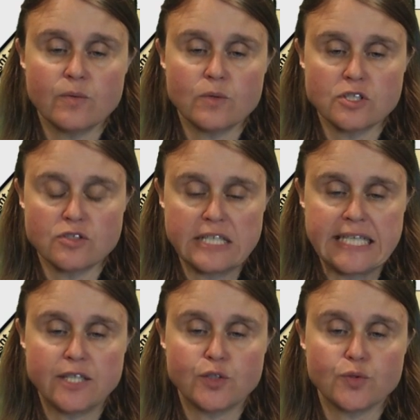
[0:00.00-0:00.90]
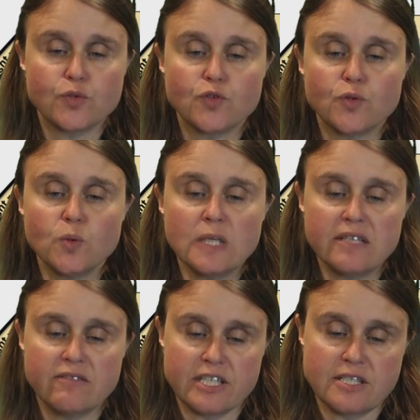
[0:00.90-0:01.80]
was linked to school
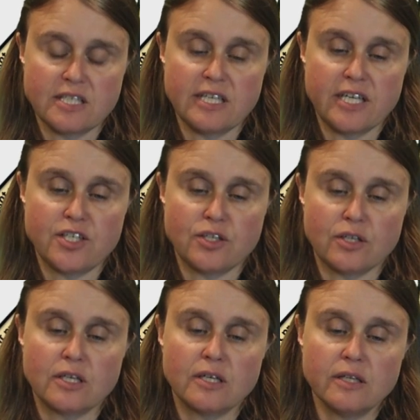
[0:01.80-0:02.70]
investigation,